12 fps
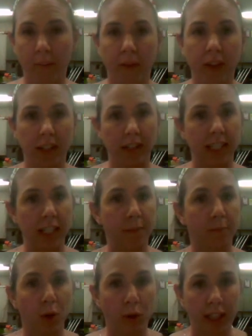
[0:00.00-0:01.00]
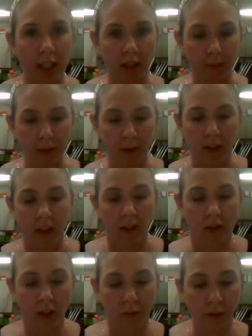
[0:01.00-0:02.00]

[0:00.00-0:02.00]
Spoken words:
the thing that's getting broken up. So